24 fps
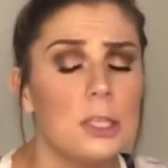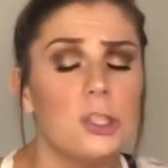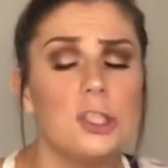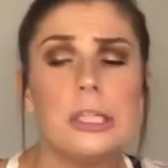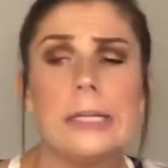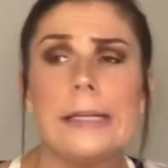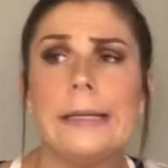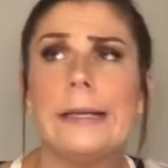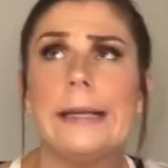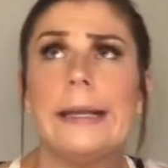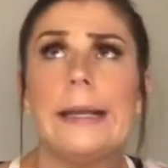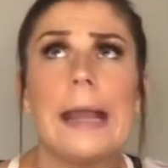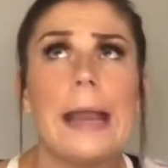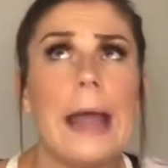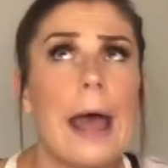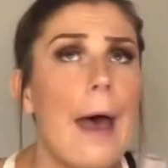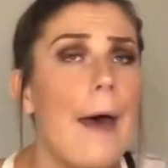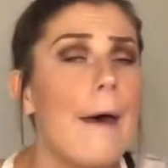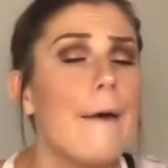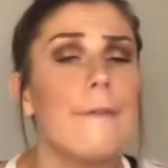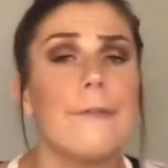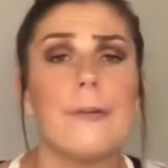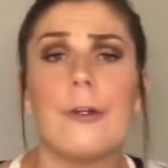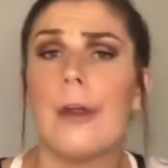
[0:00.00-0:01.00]
She
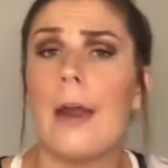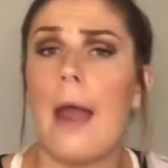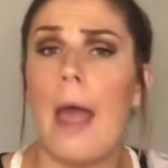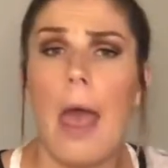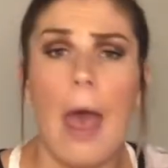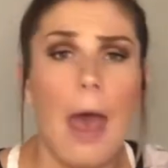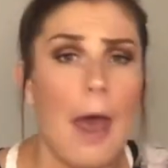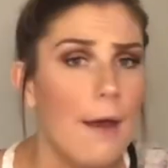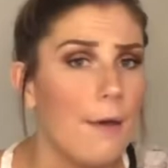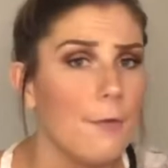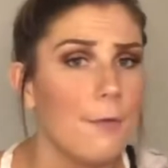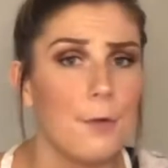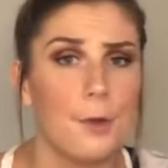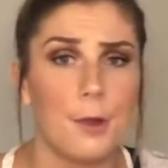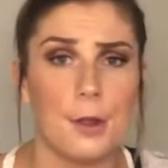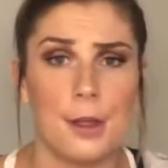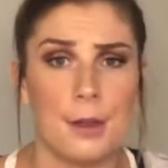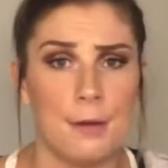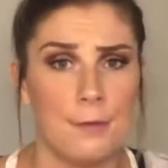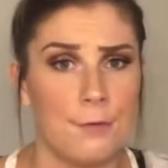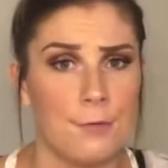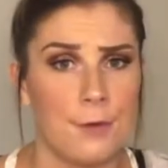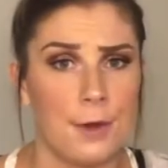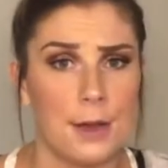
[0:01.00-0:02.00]
never ever
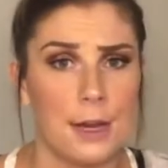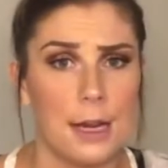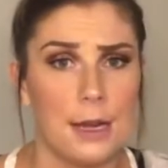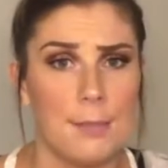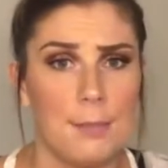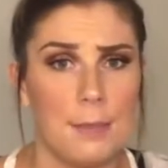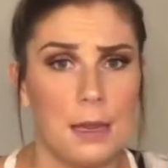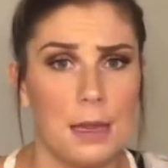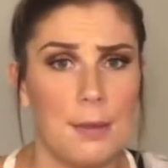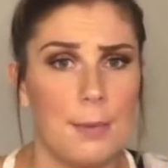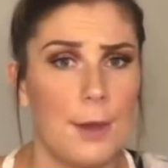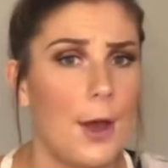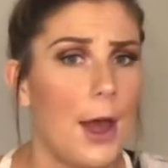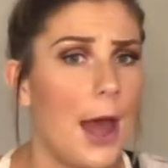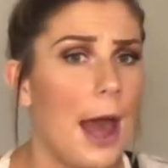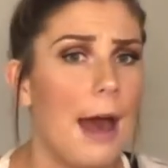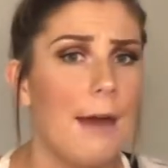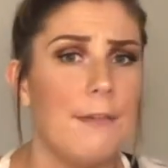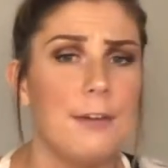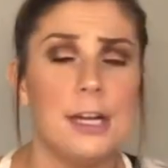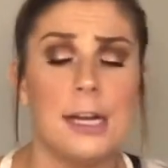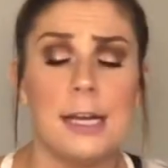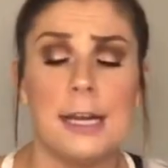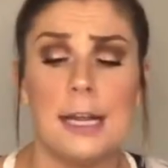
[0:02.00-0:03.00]
confronted me about
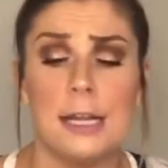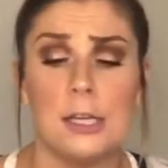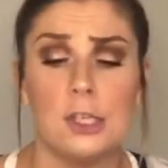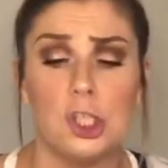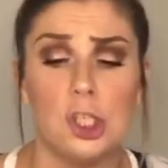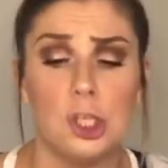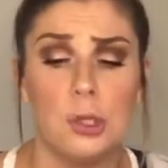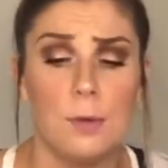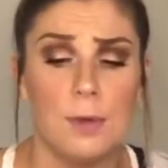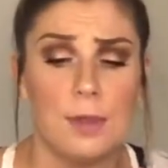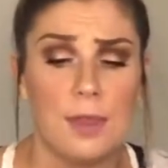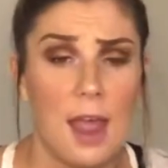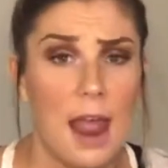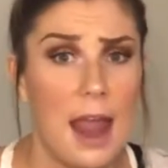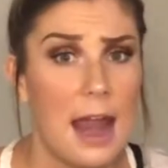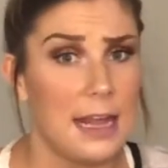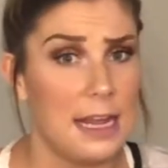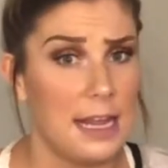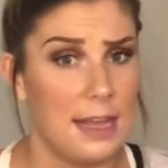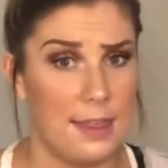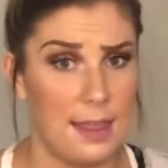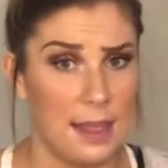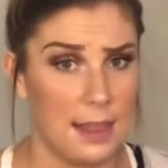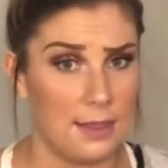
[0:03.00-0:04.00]
having an issue with
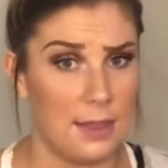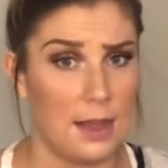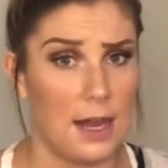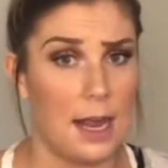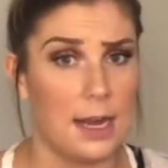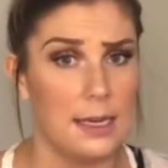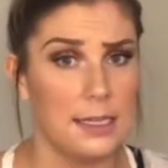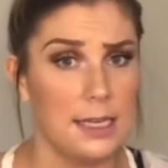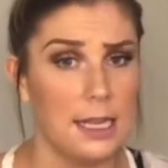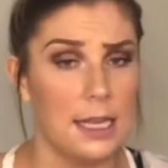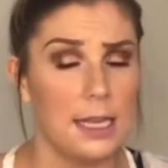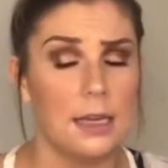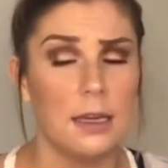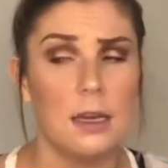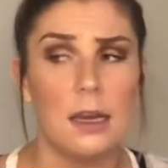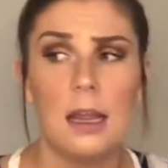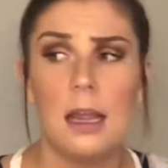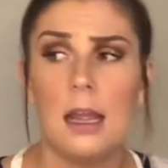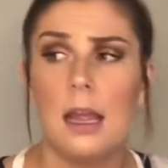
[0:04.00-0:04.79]
anything that I did.